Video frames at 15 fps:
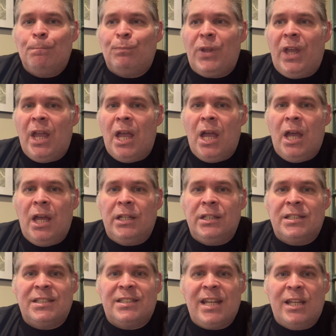and
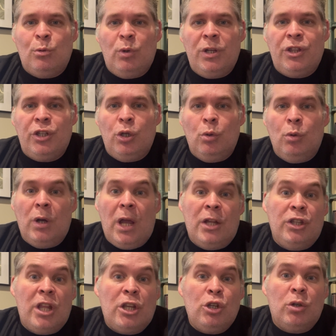stayed with you
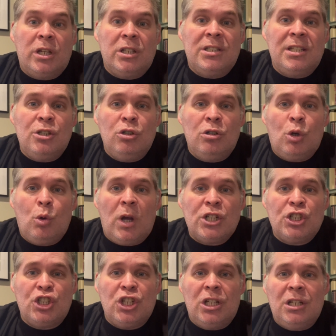and that you continue to
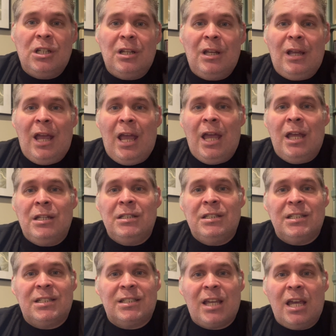question and
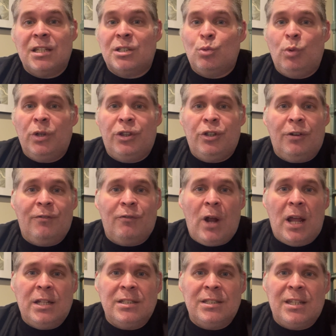discuss with your
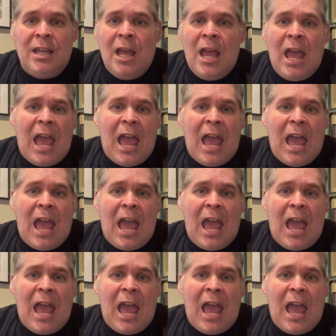friends